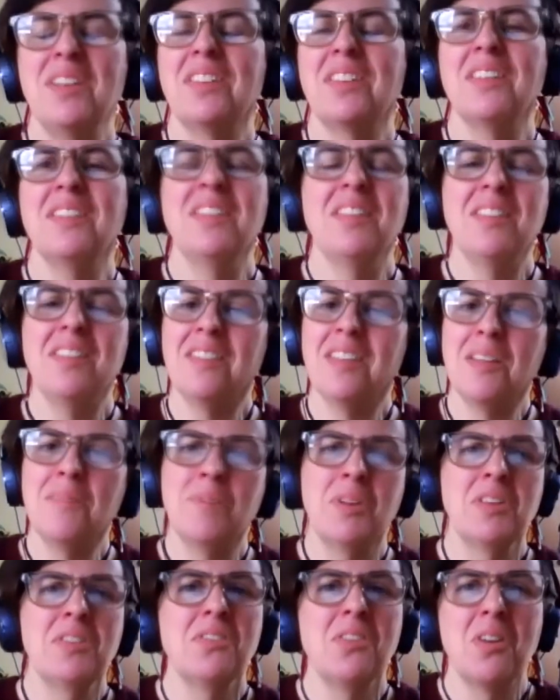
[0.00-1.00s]
because this is late
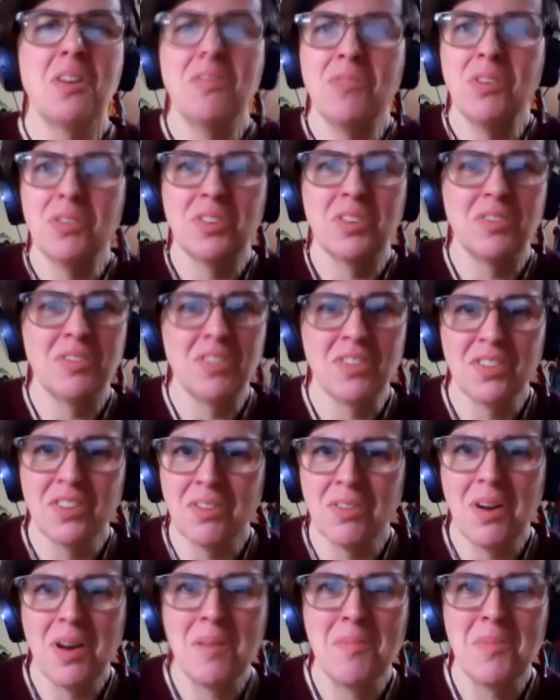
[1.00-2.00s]
break. Sorry, folks, i just
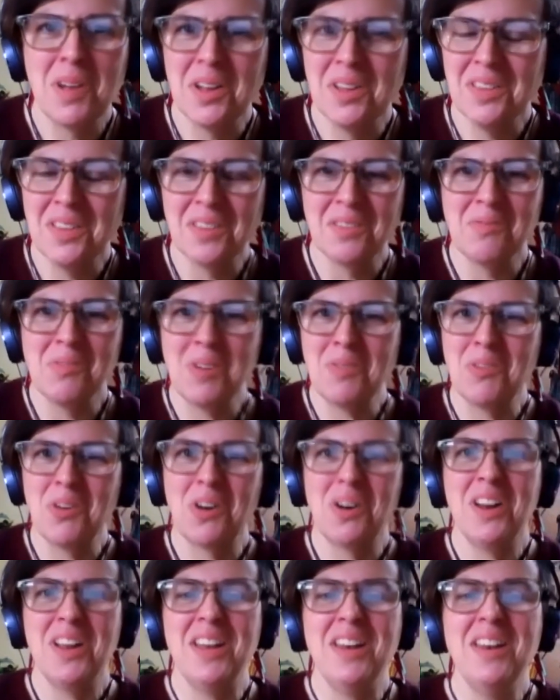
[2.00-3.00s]
crammed uh, this one
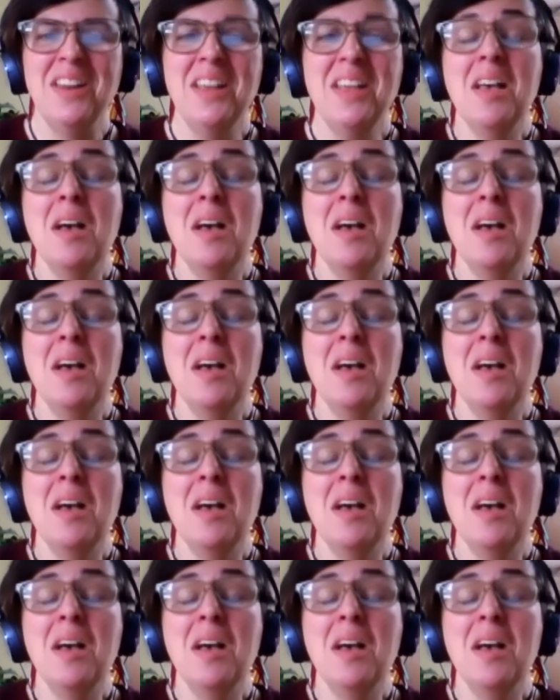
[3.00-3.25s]
more in.